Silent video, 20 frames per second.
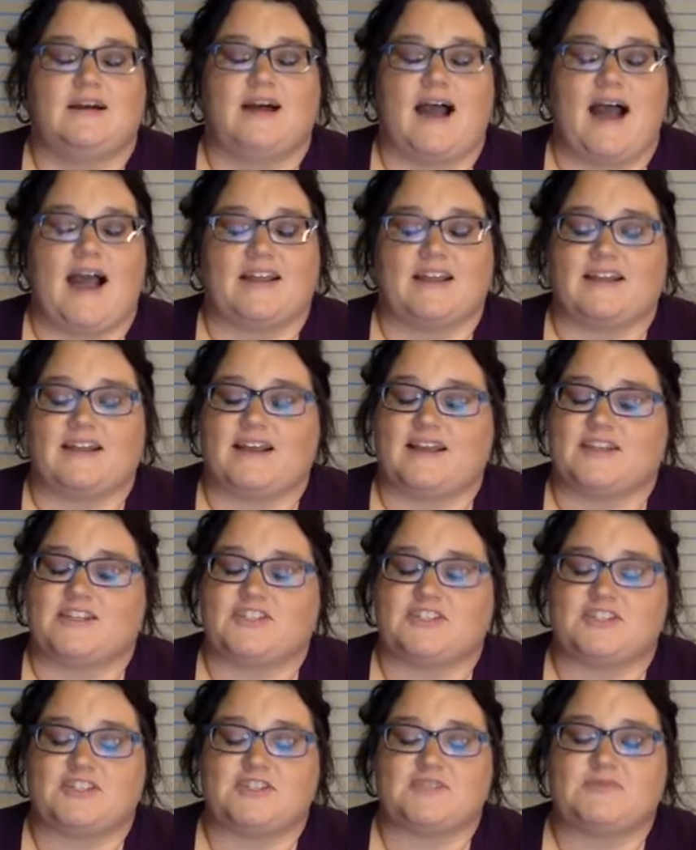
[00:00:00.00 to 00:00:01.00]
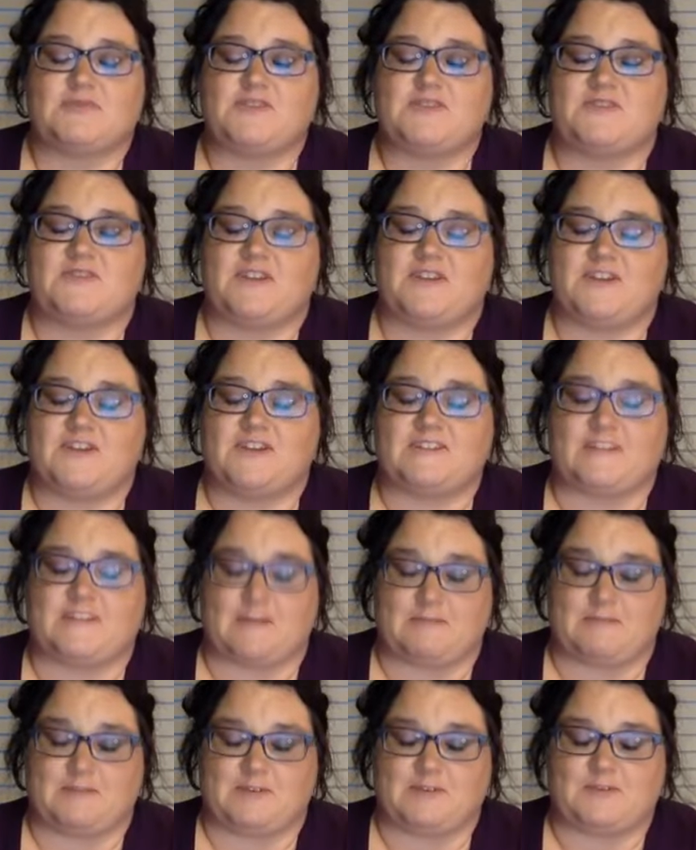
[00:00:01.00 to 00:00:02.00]
I, I just was very
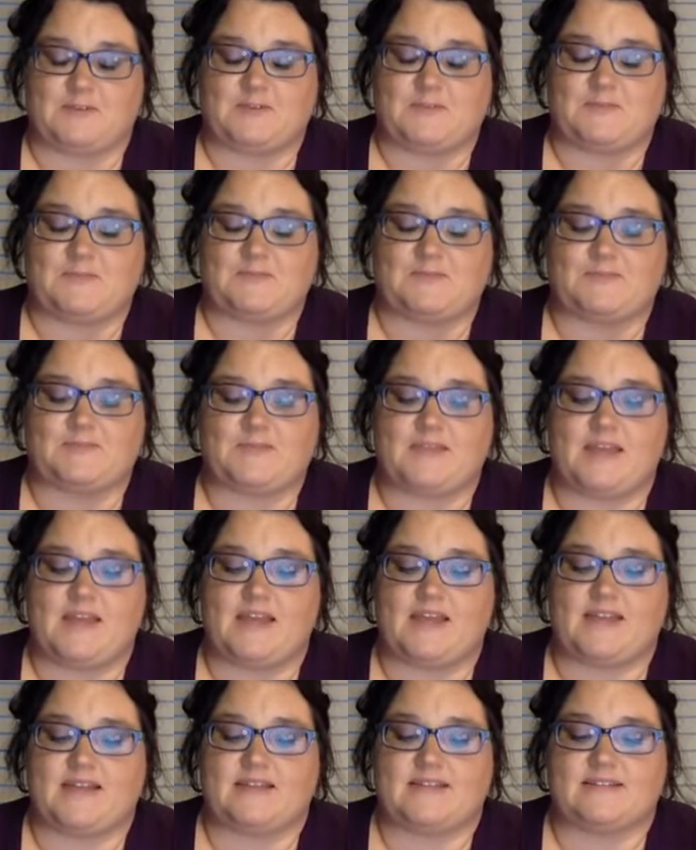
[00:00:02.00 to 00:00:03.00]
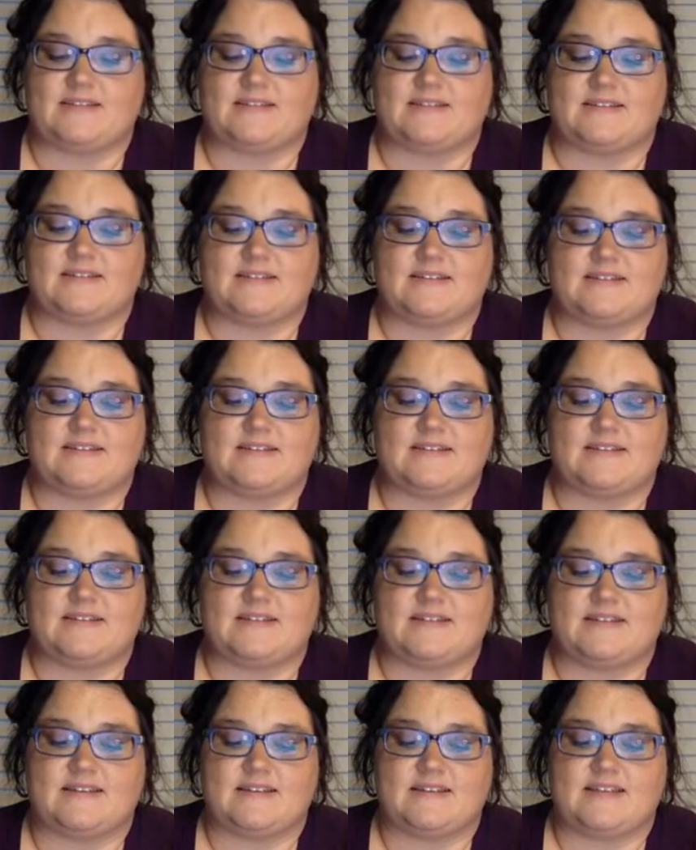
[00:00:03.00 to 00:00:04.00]
skeptical. And
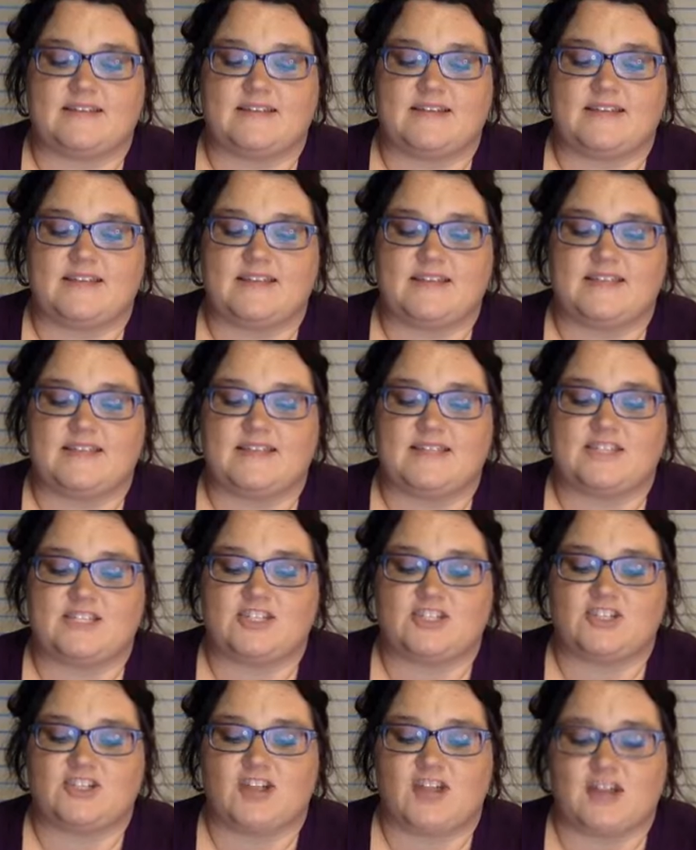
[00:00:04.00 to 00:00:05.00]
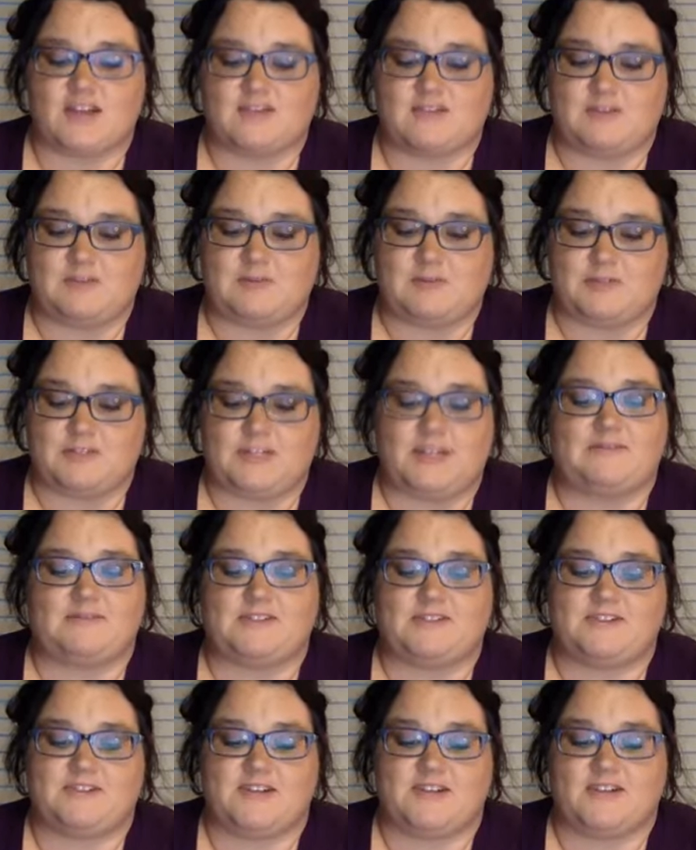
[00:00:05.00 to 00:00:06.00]
this truck we pulled up
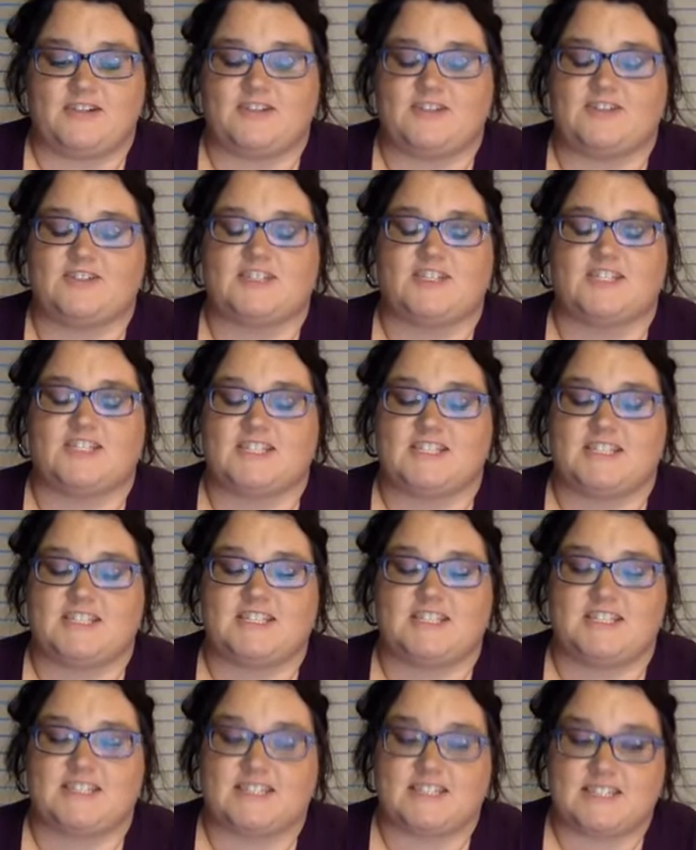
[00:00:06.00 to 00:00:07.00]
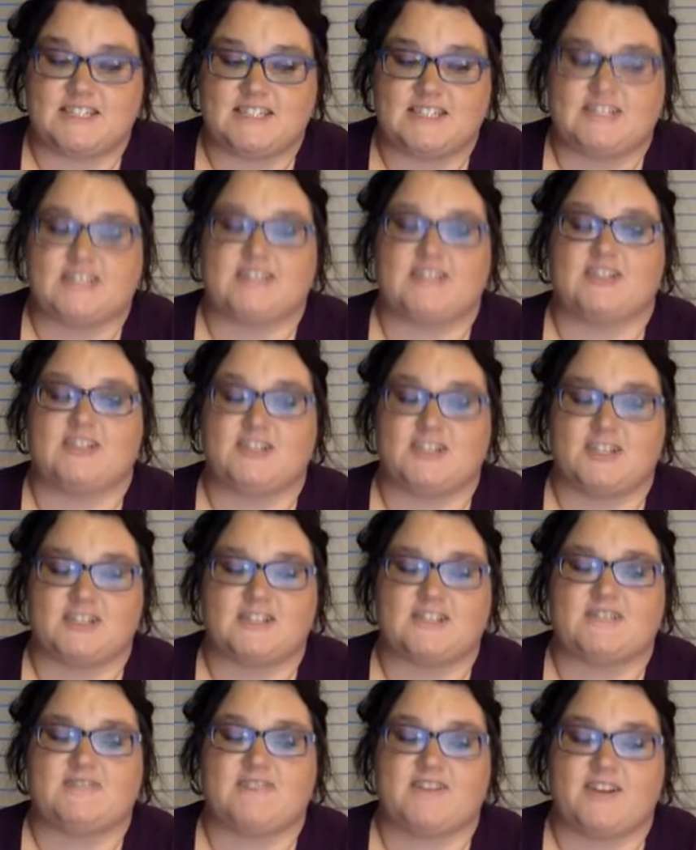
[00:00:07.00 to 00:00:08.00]
to, it just
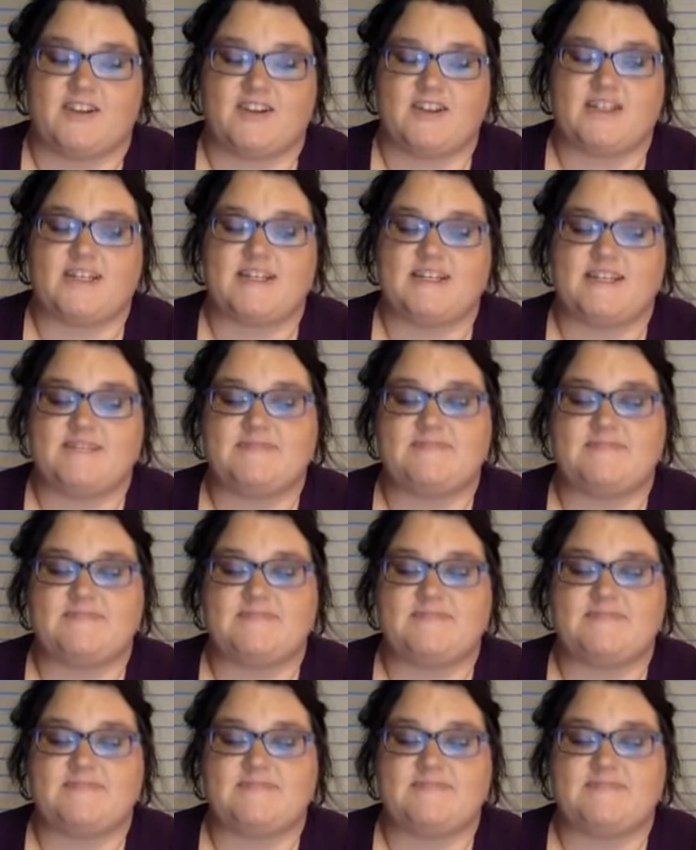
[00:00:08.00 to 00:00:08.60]
looked very,